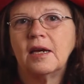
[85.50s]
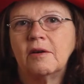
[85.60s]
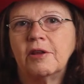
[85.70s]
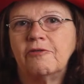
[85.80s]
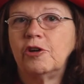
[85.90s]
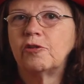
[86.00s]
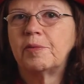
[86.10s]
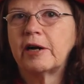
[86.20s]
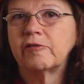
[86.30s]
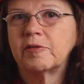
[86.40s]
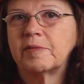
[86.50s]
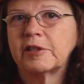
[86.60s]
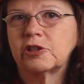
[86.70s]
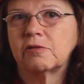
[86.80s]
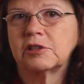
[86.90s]
The federal poverty
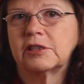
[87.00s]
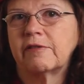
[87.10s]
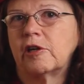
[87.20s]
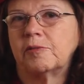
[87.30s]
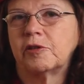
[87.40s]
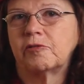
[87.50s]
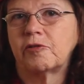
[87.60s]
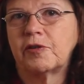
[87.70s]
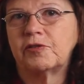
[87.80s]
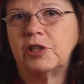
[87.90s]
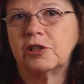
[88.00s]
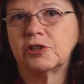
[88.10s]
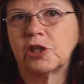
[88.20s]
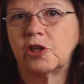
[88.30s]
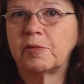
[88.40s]
measure was developed over 50
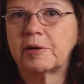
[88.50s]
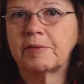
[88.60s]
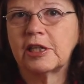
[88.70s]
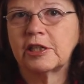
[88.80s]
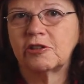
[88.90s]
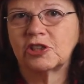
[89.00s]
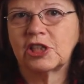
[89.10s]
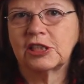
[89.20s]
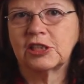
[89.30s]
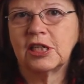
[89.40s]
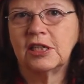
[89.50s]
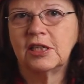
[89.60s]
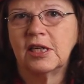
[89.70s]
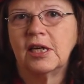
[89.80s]
years ago by Molly Orshansky,